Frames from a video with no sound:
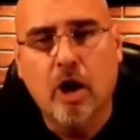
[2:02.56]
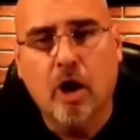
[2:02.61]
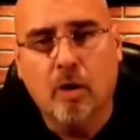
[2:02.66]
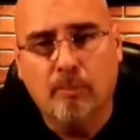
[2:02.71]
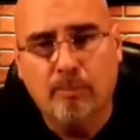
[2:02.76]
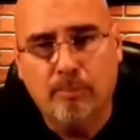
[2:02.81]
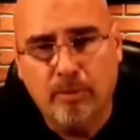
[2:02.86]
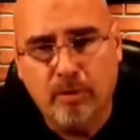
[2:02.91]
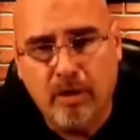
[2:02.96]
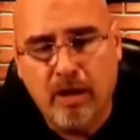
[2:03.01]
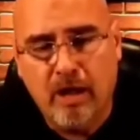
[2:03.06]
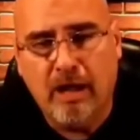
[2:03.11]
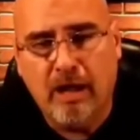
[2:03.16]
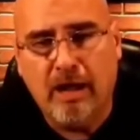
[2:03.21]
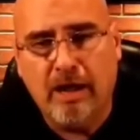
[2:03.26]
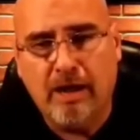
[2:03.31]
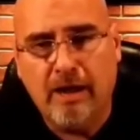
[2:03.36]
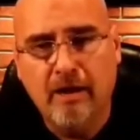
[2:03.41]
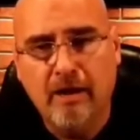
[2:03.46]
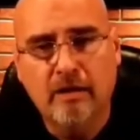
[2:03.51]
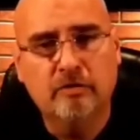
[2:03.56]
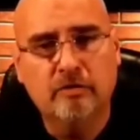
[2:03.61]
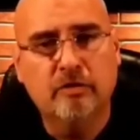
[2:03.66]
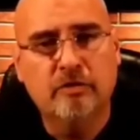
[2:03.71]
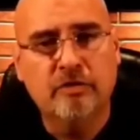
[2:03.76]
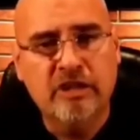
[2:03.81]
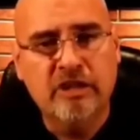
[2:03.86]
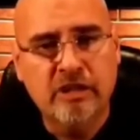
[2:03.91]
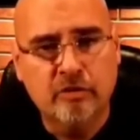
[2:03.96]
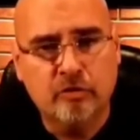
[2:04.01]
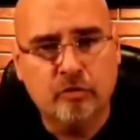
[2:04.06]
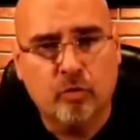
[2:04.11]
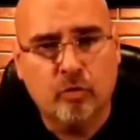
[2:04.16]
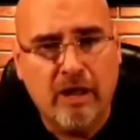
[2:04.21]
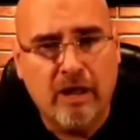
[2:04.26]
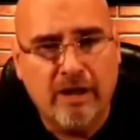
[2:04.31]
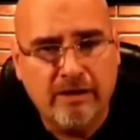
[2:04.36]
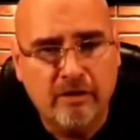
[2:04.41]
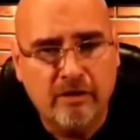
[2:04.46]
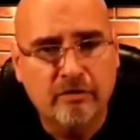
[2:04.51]
apply to the
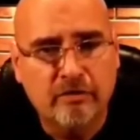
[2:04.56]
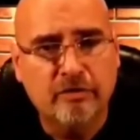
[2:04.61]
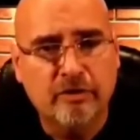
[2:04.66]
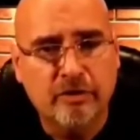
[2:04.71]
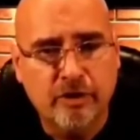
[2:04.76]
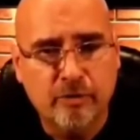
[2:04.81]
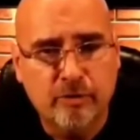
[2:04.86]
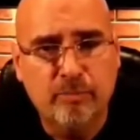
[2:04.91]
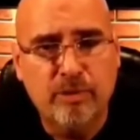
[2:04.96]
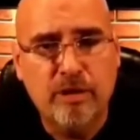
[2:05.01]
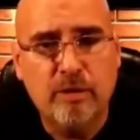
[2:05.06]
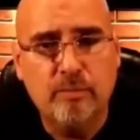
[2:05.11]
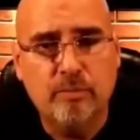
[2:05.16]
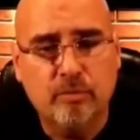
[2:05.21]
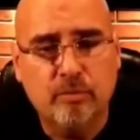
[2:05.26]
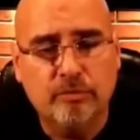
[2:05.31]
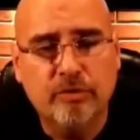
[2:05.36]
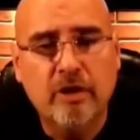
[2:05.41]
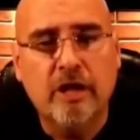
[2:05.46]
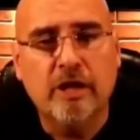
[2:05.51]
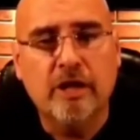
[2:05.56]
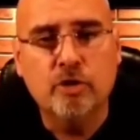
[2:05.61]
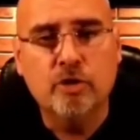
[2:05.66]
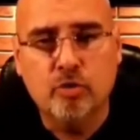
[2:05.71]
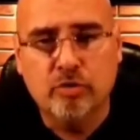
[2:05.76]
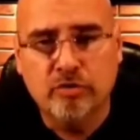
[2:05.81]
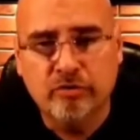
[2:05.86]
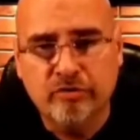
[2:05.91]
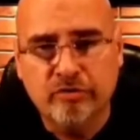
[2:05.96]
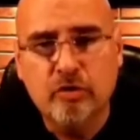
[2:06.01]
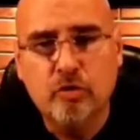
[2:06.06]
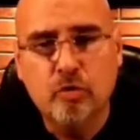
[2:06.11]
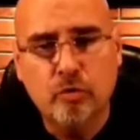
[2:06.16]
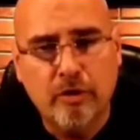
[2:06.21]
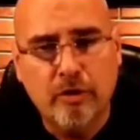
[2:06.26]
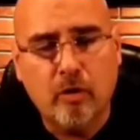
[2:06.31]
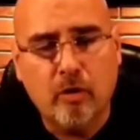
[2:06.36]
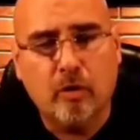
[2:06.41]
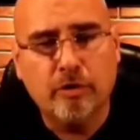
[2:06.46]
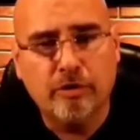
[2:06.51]
Israelite descended peoples. And you can see who
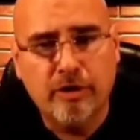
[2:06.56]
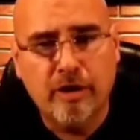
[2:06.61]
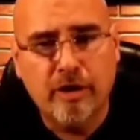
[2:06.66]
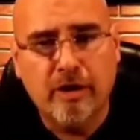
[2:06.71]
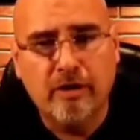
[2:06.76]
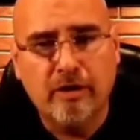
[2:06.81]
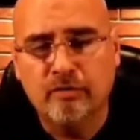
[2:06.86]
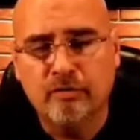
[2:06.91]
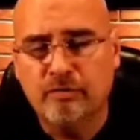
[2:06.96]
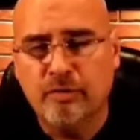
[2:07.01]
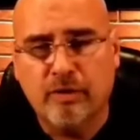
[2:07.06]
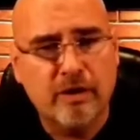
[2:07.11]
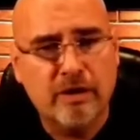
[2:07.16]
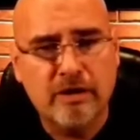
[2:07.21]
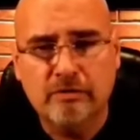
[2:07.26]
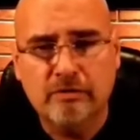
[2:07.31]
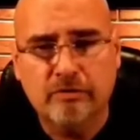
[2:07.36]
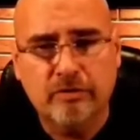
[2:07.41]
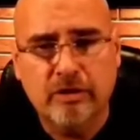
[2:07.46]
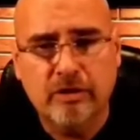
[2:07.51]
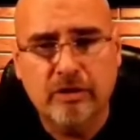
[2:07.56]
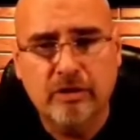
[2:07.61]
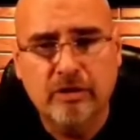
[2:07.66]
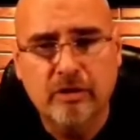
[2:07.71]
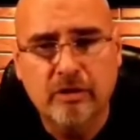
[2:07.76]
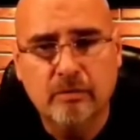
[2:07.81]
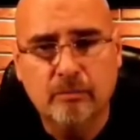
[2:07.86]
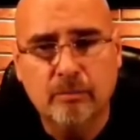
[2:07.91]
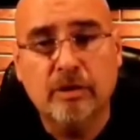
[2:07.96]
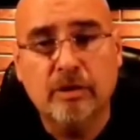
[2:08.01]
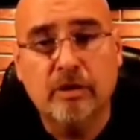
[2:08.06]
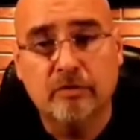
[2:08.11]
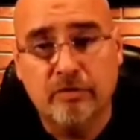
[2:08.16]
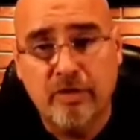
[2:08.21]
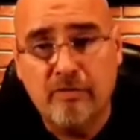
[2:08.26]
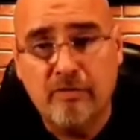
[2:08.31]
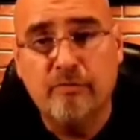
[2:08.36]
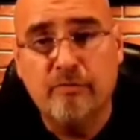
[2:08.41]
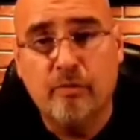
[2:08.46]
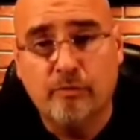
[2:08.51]
they are today. It's very easy because
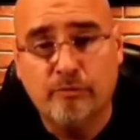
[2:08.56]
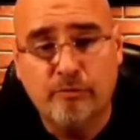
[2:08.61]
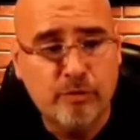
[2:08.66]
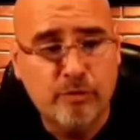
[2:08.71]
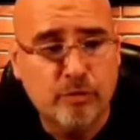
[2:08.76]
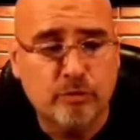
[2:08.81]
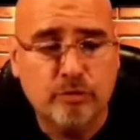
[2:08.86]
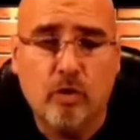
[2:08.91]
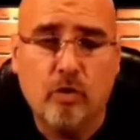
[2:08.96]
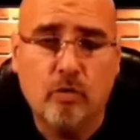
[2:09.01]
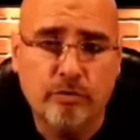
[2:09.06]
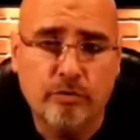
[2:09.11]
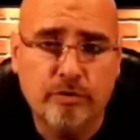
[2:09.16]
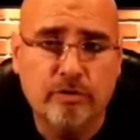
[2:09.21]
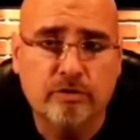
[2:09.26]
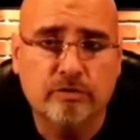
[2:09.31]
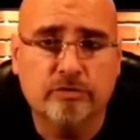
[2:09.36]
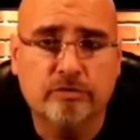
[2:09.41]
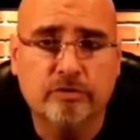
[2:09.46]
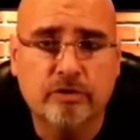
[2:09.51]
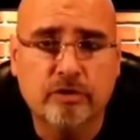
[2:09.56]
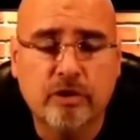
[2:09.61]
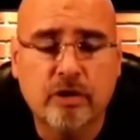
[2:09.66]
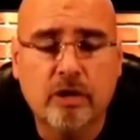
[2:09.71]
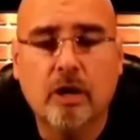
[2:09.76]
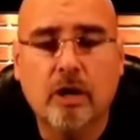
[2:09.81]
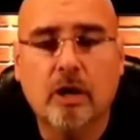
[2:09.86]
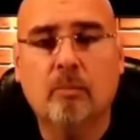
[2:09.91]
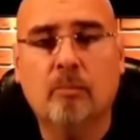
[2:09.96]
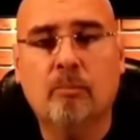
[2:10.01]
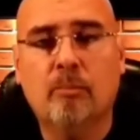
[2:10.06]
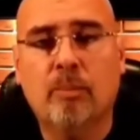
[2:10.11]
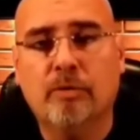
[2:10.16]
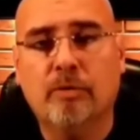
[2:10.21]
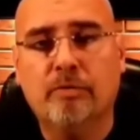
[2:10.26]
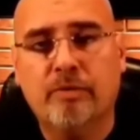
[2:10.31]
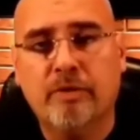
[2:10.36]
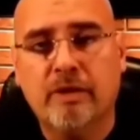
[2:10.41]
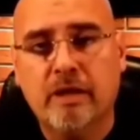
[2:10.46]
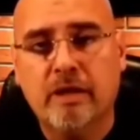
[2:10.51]
they fulfilled all this.
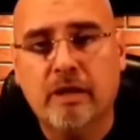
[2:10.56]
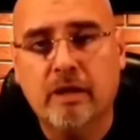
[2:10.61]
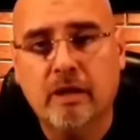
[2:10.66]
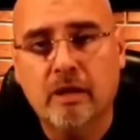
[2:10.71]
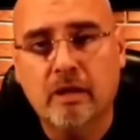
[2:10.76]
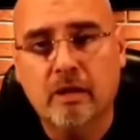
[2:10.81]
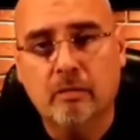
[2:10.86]
But the